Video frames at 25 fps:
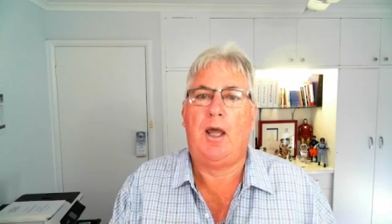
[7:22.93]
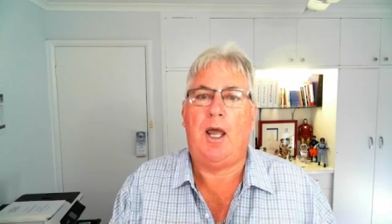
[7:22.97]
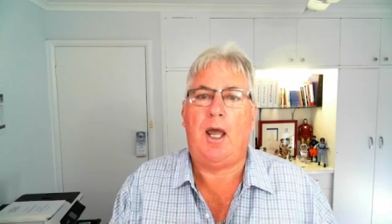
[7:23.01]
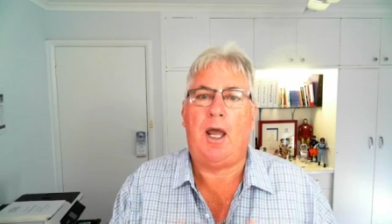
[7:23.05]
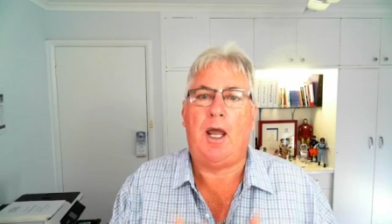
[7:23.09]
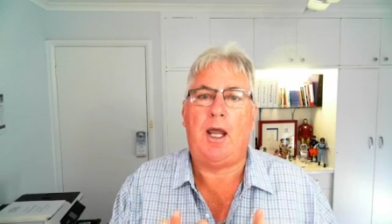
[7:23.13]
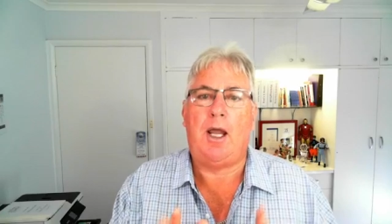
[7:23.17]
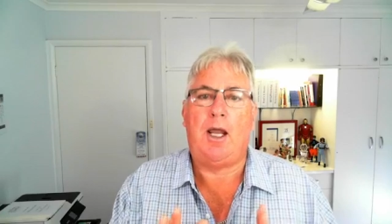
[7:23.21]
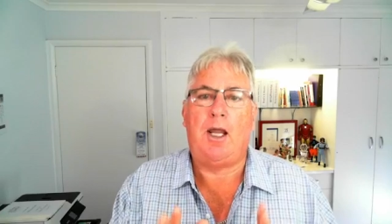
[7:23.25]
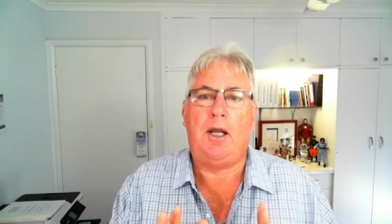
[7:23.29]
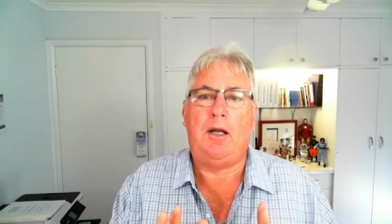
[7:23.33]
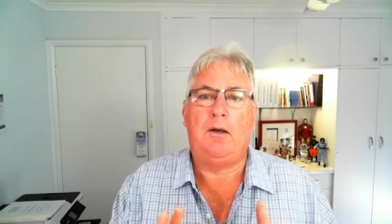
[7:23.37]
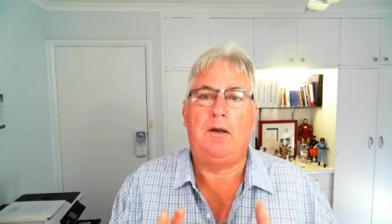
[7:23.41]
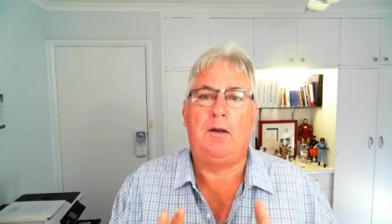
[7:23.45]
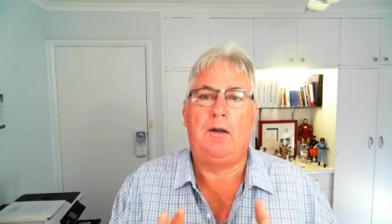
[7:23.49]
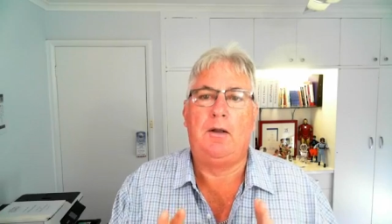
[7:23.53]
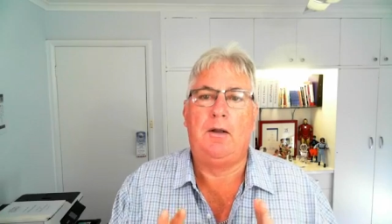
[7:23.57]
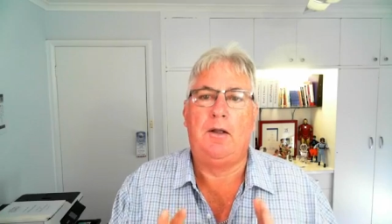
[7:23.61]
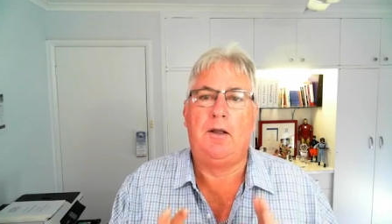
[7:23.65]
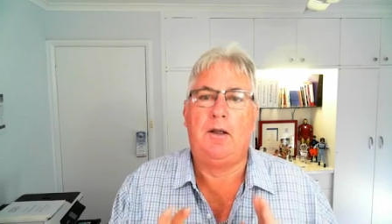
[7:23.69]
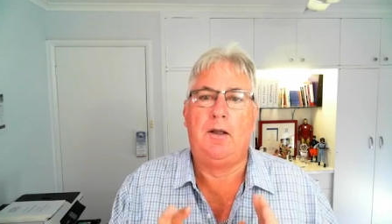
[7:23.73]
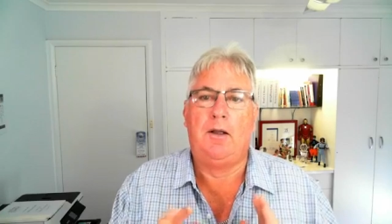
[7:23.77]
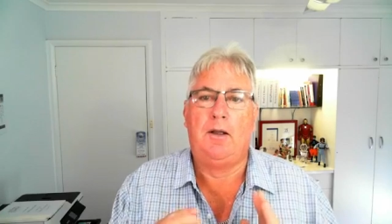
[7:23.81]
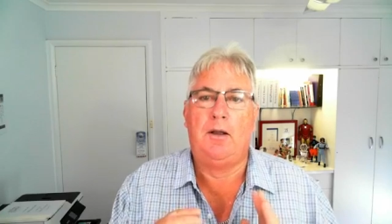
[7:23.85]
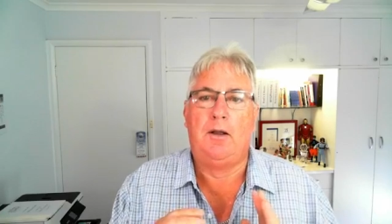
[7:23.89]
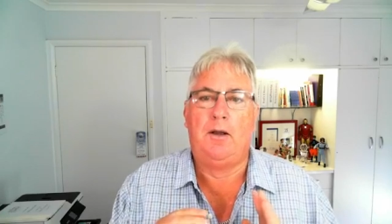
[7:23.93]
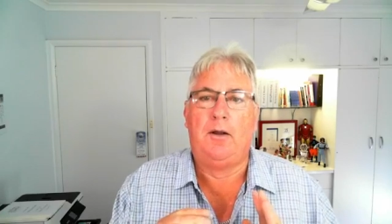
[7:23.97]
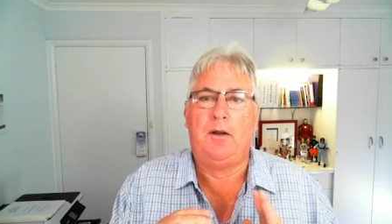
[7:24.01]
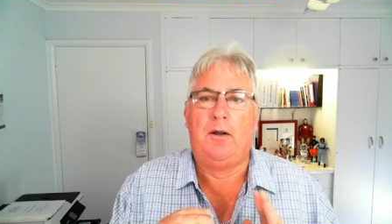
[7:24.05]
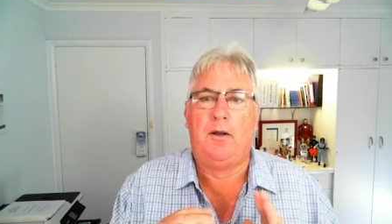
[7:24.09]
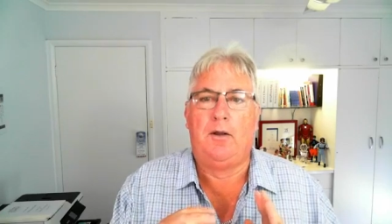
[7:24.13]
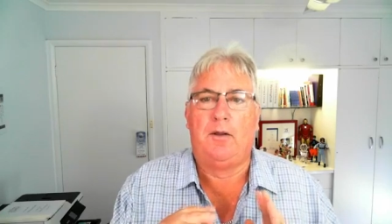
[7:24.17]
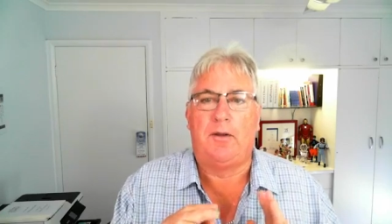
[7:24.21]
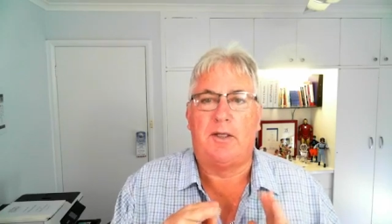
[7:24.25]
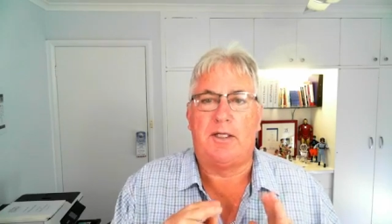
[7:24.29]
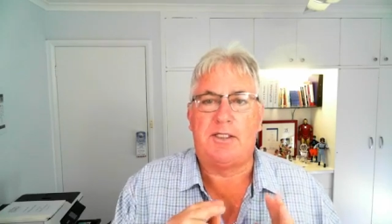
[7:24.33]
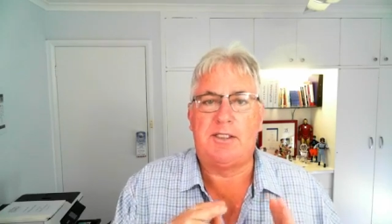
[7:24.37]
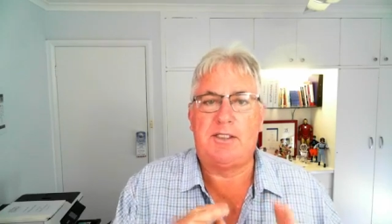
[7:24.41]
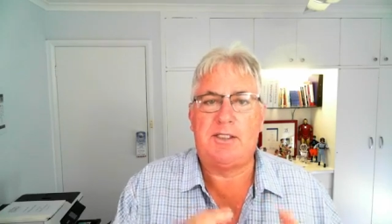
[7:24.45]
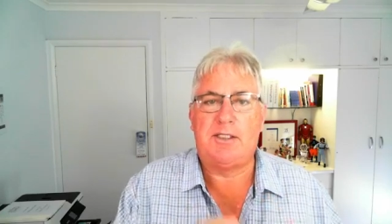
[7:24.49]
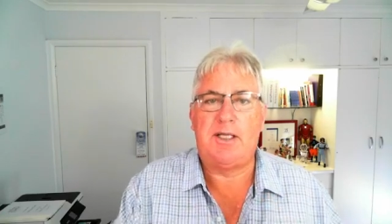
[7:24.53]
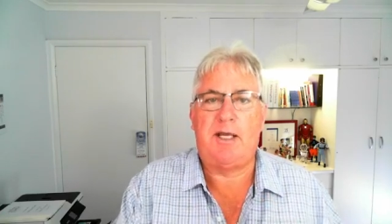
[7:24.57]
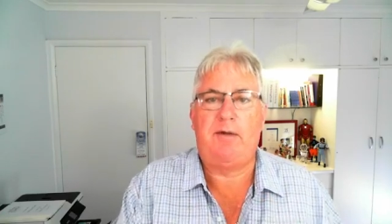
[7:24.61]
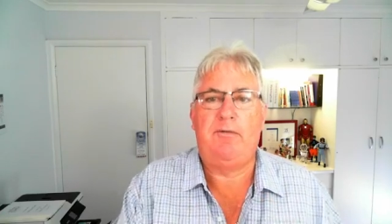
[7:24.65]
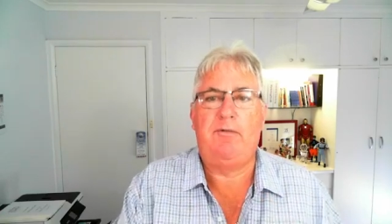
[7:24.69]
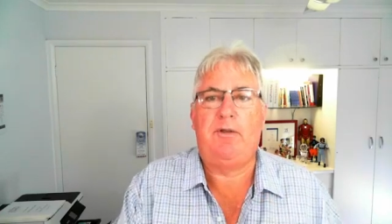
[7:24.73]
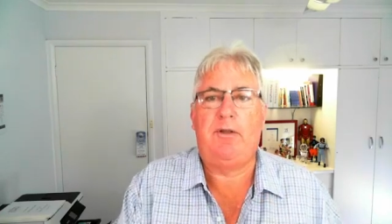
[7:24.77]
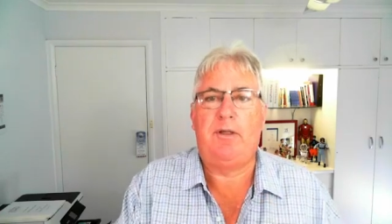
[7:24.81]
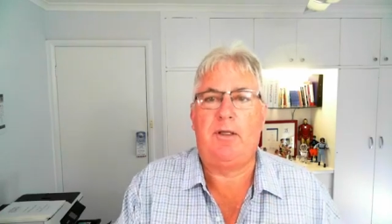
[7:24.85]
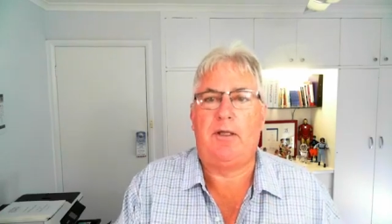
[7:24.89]
And the
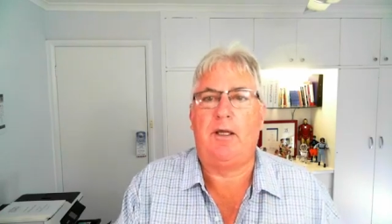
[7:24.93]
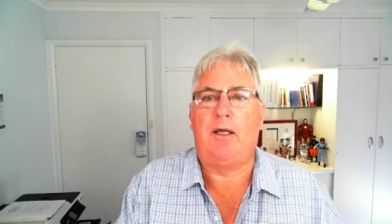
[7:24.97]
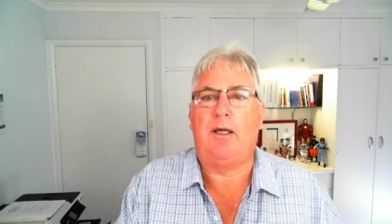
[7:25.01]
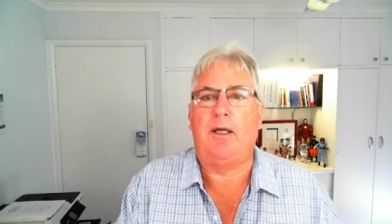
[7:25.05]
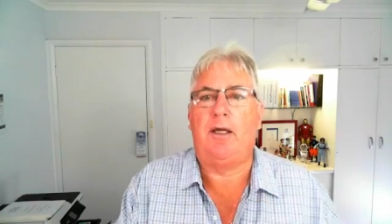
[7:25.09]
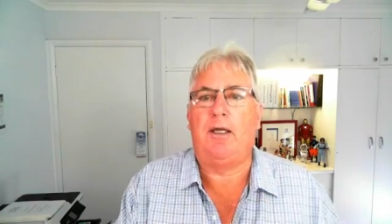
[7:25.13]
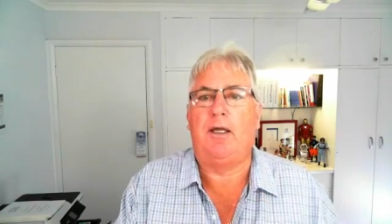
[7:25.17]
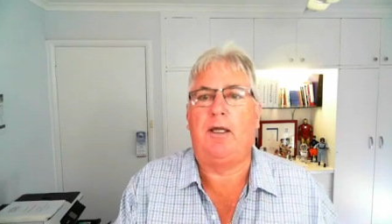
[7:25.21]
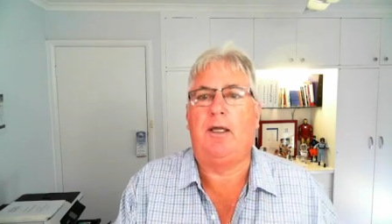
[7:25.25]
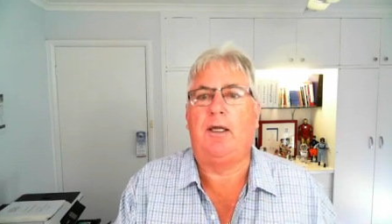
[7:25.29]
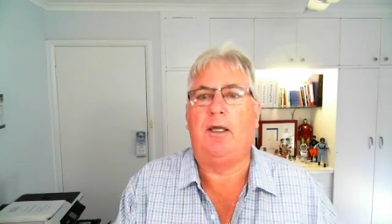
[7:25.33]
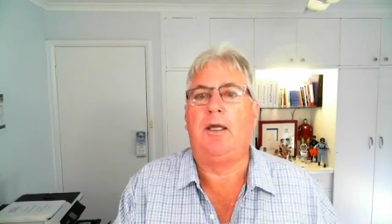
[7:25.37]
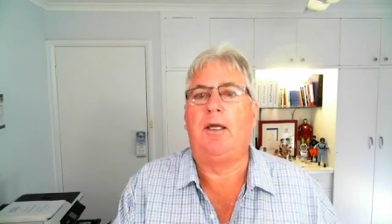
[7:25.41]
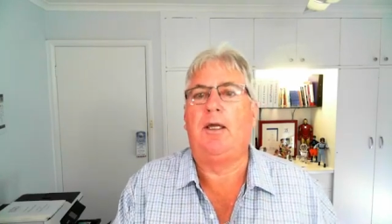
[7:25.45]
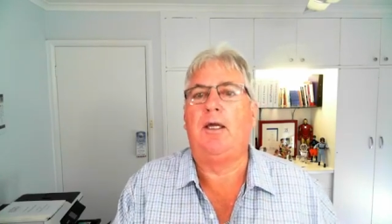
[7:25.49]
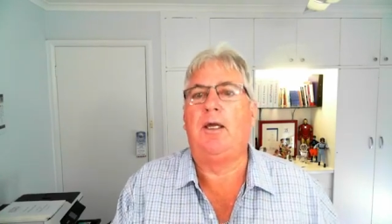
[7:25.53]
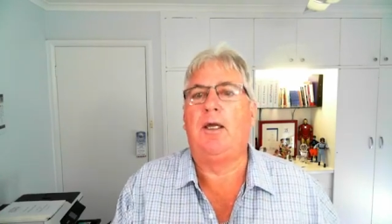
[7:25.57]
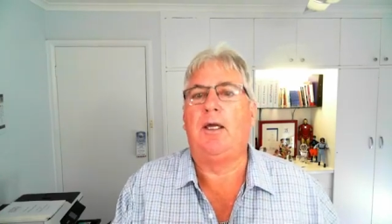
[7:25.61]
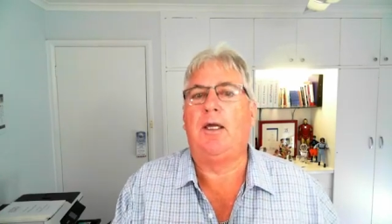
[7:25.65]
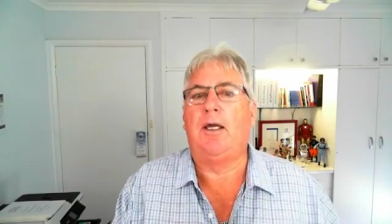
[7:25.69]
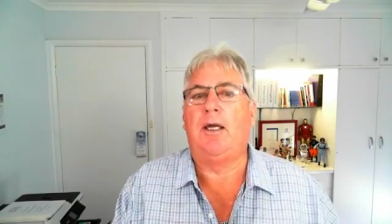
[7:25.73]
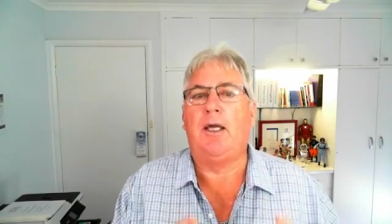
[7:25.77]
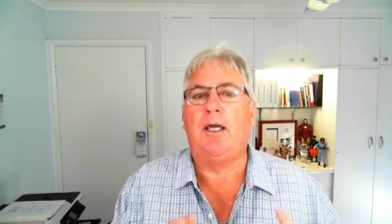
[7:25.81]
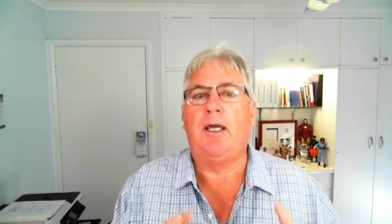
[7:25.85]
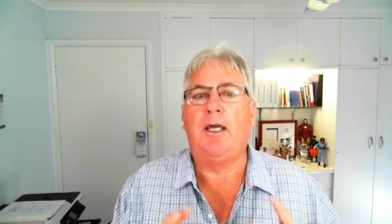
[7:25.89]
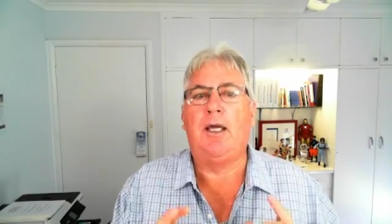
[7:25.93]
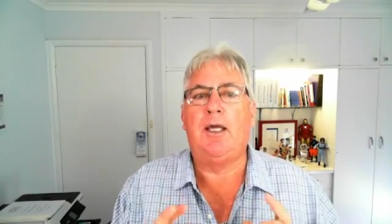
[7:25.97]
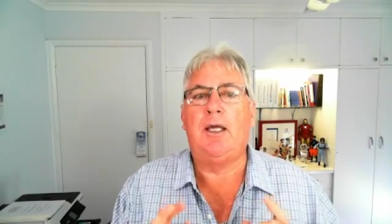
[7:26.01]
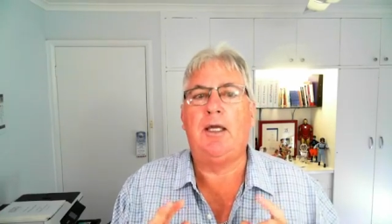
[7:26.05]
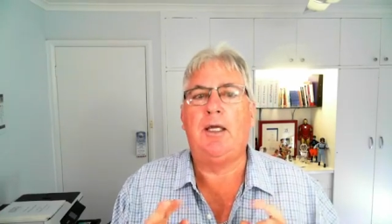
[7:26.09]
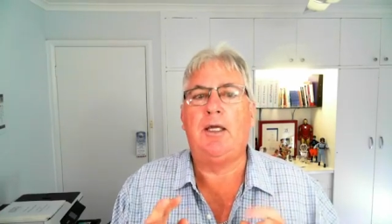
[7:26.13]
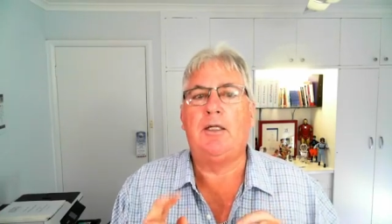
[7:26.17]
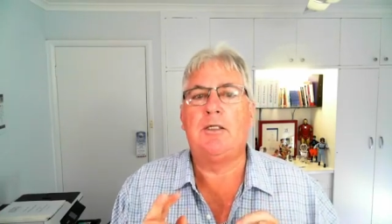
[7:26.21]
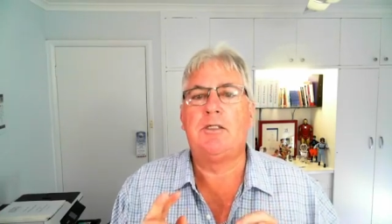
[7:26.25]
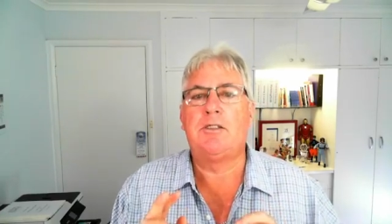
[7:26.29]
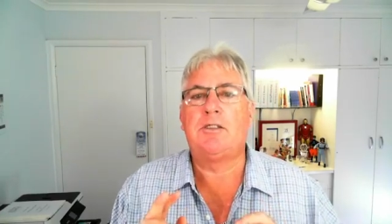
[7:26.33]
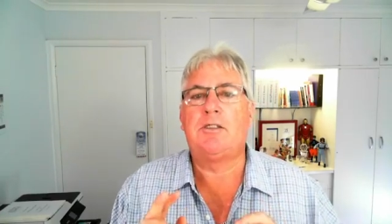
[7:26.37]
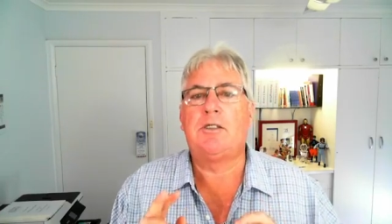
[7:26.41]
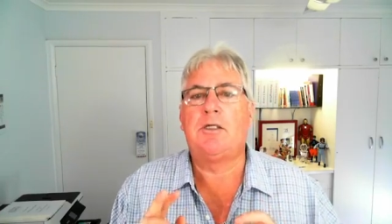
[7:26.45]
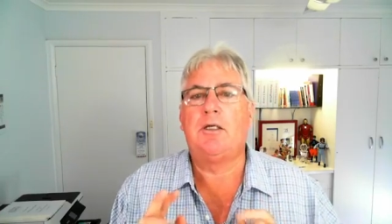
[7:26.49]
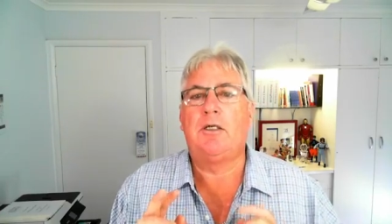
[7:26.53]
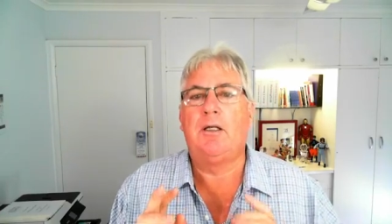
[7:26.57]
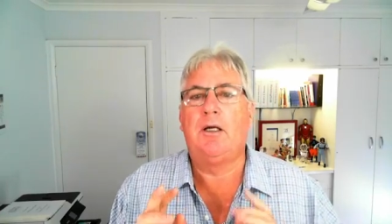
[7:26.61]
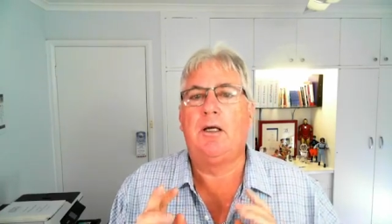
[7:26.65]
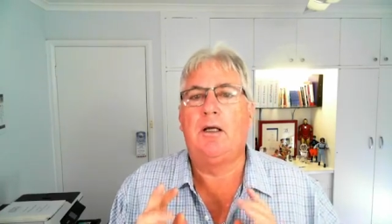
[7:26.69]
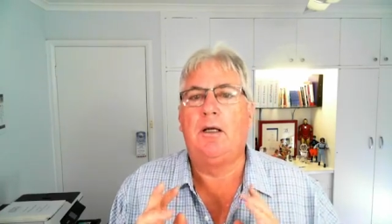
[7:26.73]
seventh key is